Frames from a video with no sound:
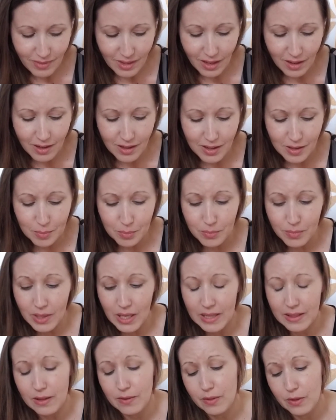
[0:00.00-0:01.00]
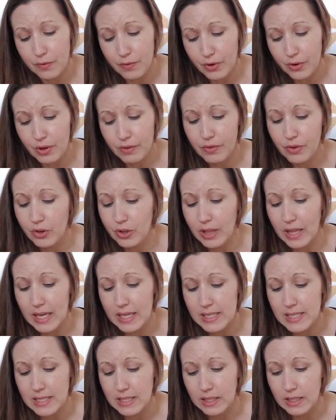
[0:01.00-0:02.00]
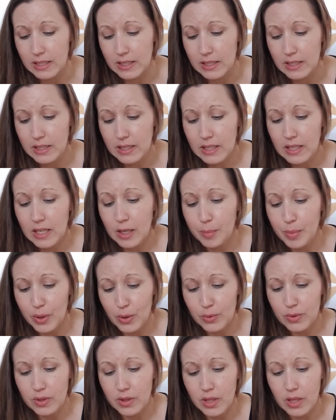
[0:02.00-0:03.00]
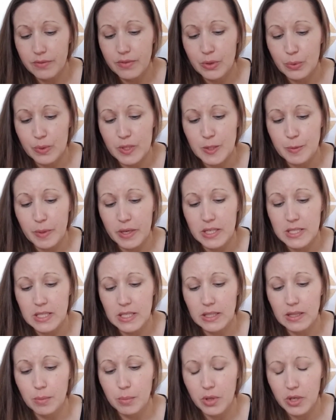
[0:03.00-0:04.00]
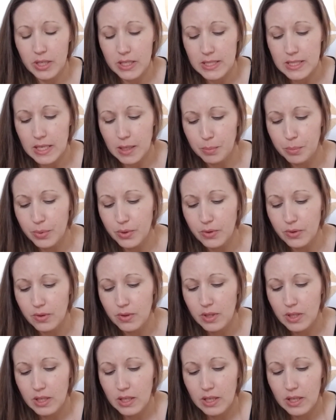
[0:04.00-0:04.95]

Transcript: Um, and then the very, very last thing about the love and respecting the body temple,